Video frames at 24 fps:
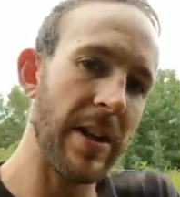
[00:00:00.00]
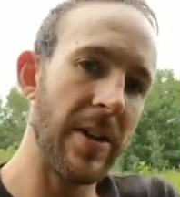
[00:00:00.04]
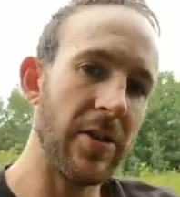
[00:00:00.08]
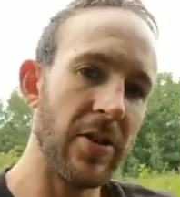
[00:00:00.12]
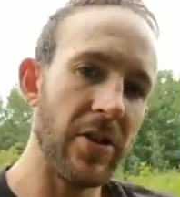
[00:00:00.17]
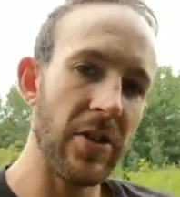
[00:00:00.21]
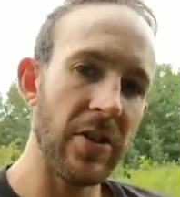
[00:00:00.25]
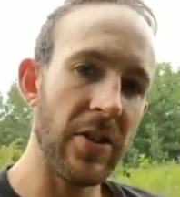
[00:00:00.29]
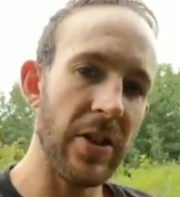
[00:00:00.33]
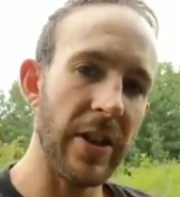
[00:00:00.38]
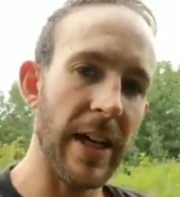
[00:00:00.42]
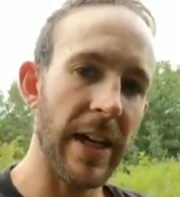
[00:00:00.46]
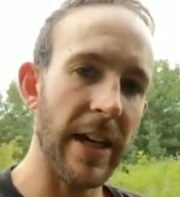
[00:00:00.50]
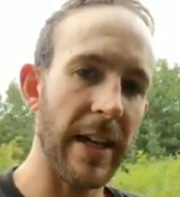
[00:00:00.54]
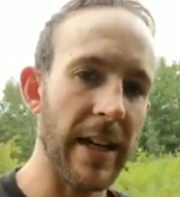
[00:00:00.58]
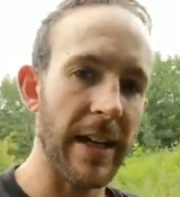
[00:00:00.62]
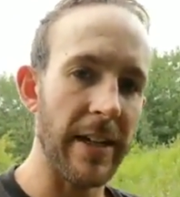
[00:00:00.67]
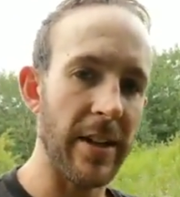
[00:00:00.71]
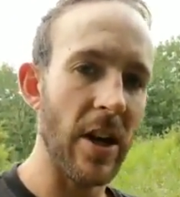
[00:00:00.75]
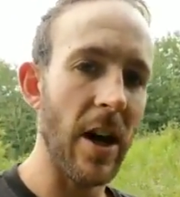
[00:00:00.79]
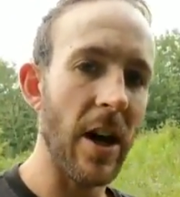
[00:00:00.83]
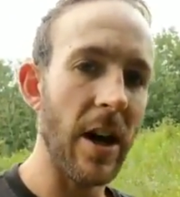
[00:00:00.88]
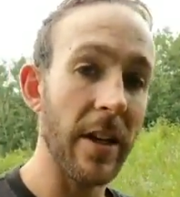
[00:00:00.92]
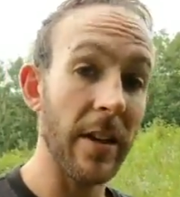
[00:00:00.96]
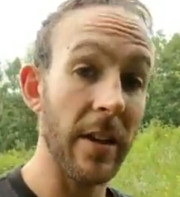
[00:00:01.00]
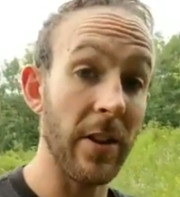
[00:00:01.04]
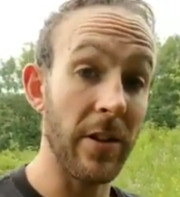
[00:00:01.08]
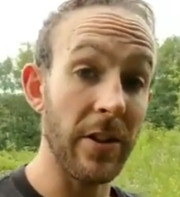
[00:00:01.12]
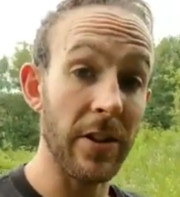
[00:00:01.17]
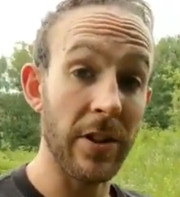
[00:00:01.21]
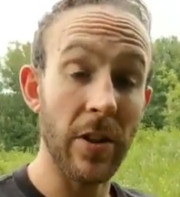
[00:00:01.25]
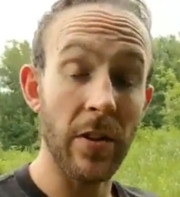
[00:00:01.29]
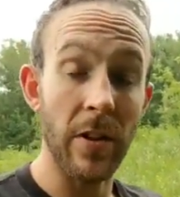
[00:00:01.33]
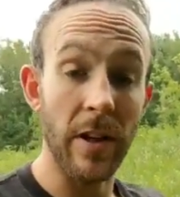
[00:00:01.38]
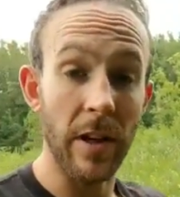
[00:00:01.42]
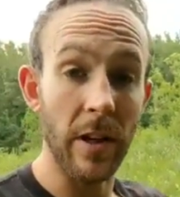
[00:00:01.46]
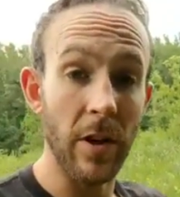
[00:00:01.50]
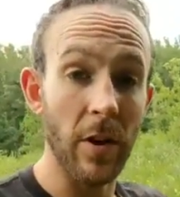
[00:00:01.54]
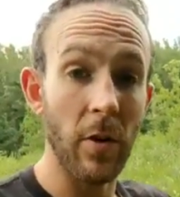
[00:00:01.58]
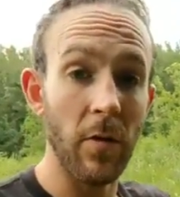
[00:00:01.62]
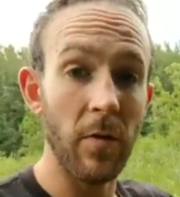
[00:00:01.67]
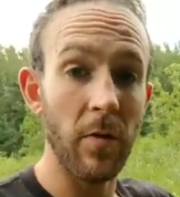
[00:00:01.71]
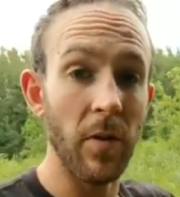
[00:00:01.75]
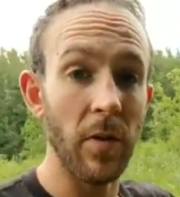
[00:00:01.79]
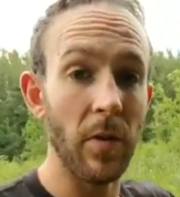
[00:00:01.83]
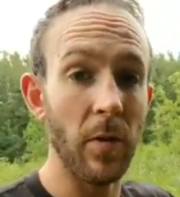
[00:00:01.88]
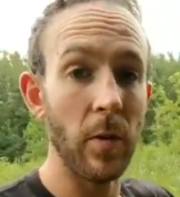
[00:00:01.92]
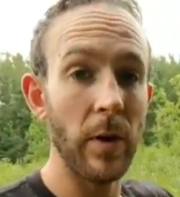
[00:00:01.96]
just like a toddler is going to go
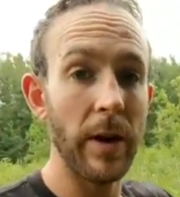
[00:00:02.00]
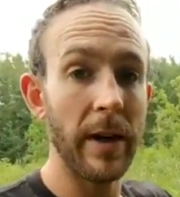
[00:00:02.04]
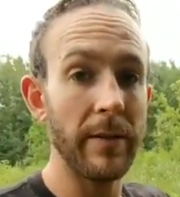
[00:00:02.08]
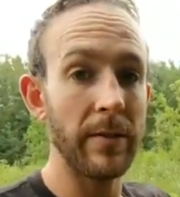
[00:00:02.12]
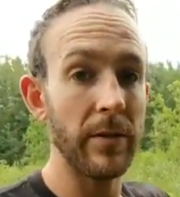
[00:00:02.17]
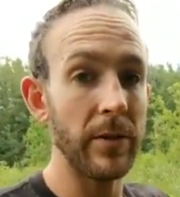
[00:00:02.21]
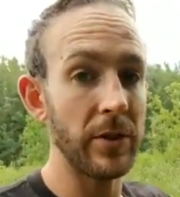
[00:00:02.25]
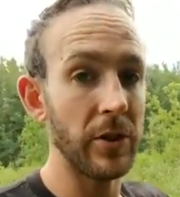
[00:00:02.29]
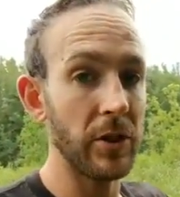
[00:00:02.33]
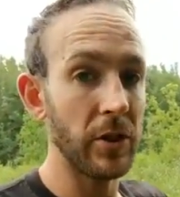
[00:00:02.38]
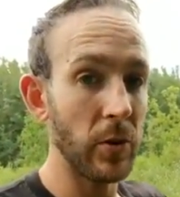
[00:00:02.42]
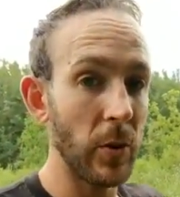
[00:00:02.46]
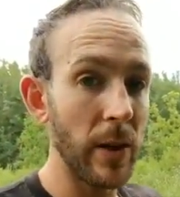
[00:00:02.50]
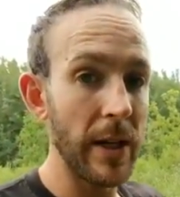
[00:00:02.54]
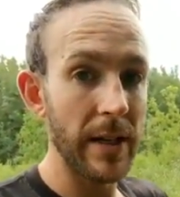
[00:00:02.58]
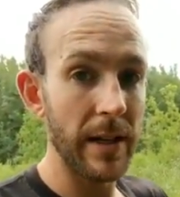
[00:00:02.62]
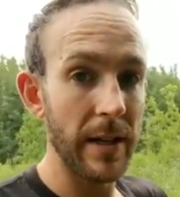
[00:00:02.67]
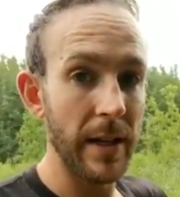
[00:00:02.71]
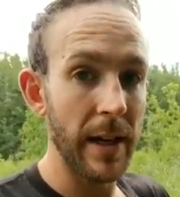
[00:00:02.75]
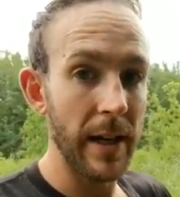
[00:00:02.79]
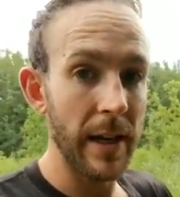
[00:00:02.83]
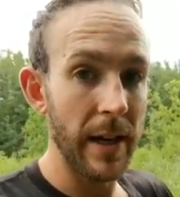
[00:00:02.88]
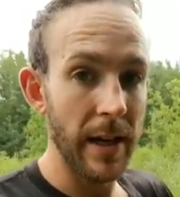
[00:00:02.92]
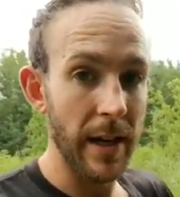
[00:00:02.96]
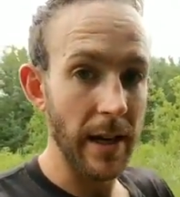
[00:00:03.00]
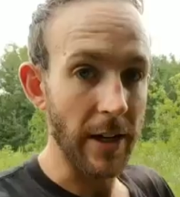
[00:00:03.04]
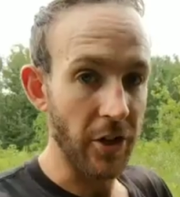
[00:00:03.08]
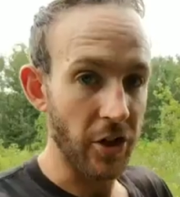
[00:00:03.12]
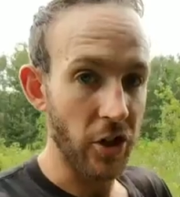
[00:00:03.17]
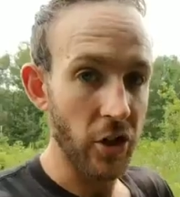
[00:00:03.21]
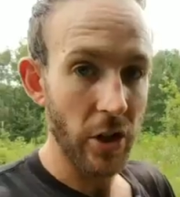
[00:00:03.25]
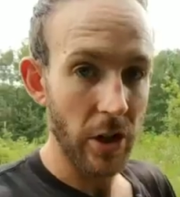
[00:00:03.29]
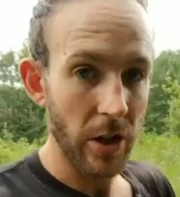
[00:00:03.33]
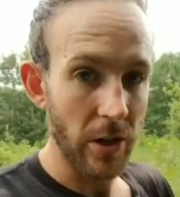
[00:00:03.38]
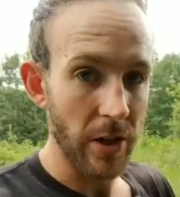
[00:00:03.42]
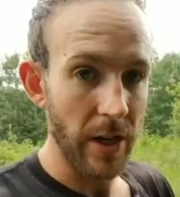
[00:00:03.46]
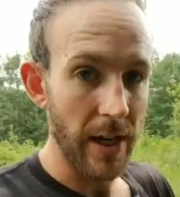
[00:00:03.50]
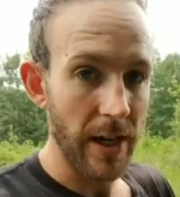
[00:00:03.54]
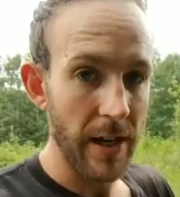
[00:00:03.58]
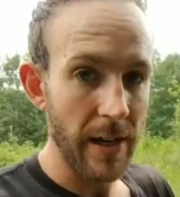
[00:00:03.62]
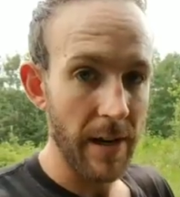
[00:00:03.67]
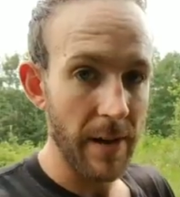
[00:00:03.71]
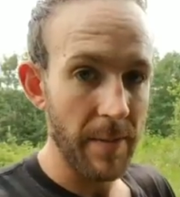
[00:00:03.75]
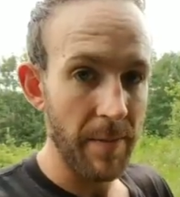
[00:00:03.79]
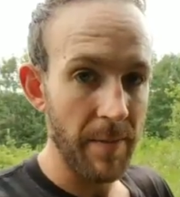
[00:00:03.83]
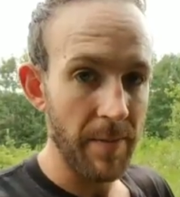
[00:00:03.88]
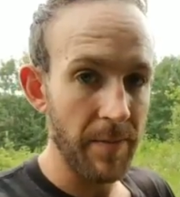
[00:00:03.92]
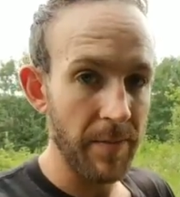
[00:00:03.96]
for whatever's sweet and sugary
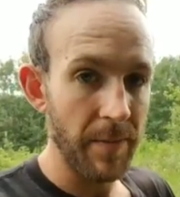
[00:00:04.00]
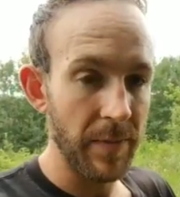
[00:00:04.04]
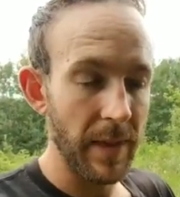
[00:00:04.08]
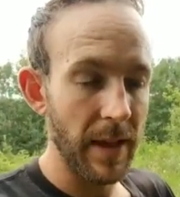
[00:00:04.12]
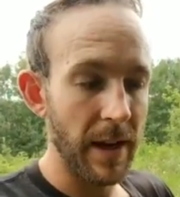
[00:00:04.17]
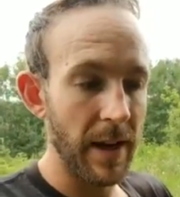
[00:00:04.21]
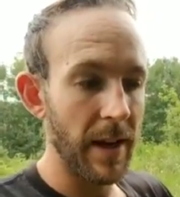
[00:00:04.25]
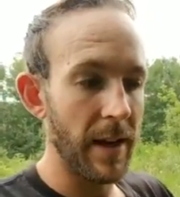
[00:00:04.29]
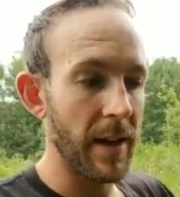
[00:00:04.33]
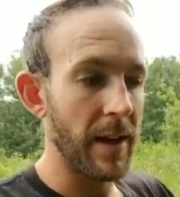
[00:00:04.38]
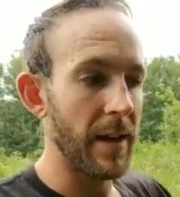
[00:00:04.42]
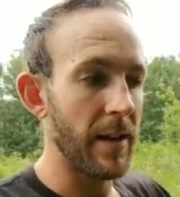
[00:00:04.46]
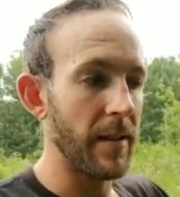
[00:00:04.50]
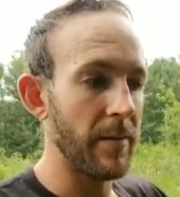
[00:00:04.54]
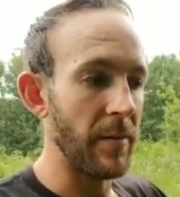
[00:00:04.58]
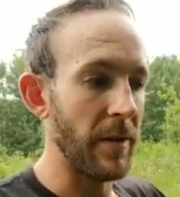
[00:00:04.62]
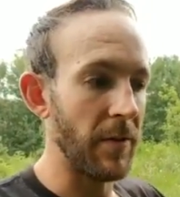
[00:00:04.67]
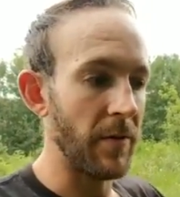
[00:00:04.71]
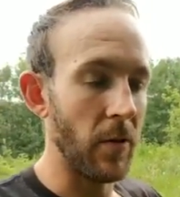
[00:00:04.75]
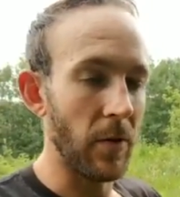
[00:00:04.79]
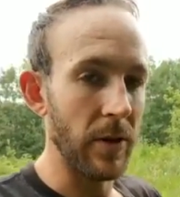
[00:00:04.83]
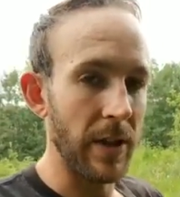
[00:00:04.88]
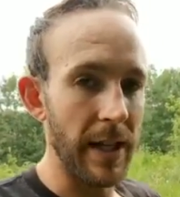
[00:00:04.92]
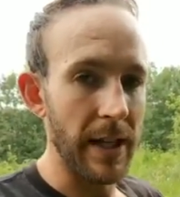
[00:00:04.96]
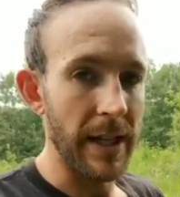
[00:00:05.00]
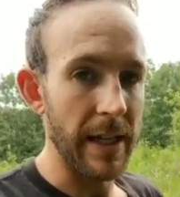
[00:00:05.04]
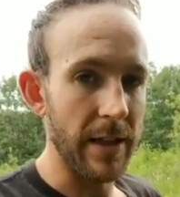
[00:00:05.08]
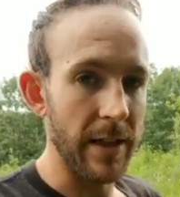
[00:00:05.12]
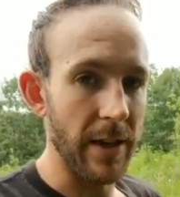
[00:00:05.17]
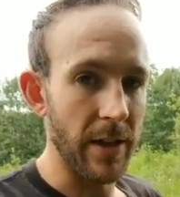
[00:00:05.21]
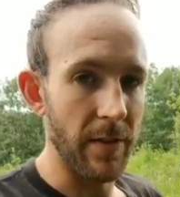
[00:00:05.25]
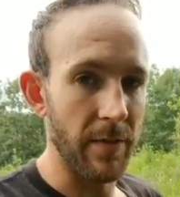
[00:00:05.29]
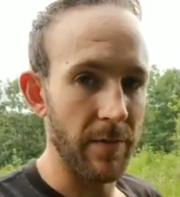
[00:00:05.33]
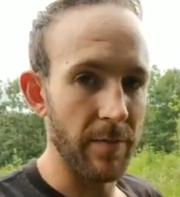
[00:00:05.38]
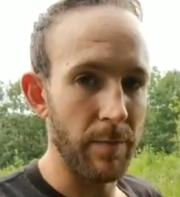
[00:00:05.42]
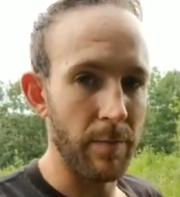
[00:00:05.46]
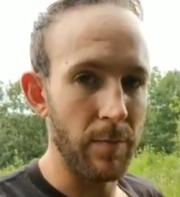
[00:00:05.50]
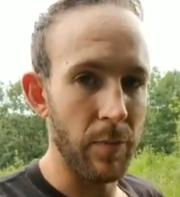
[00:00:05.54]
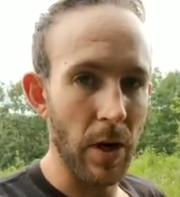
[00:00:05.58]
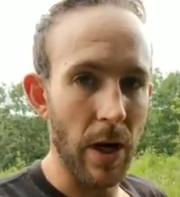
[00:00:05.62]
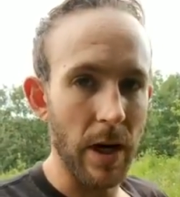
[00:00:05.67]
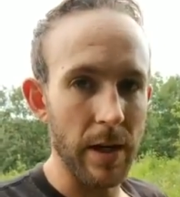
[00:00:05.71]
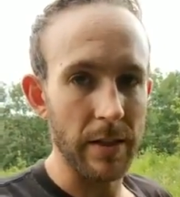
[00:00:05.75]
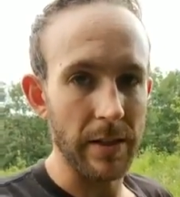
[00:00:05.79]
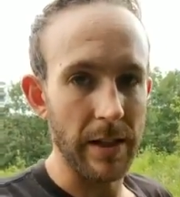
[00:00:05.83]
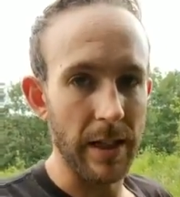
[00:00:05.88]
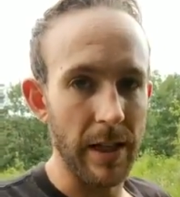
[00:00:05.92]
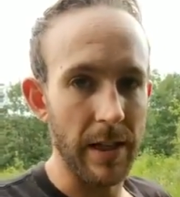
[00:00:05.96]
before they eat their
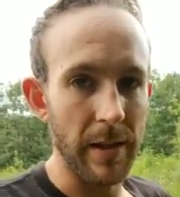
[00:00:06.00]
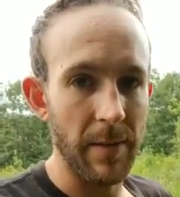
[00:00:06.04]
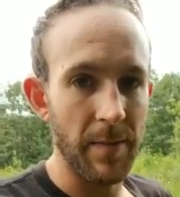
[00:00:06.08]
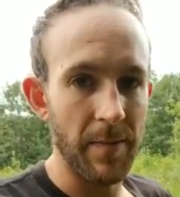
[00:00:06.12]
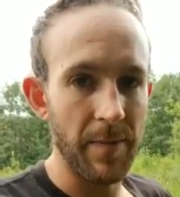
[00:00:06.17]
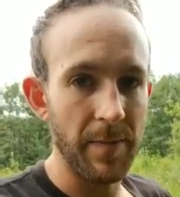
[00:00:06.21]
broccoli,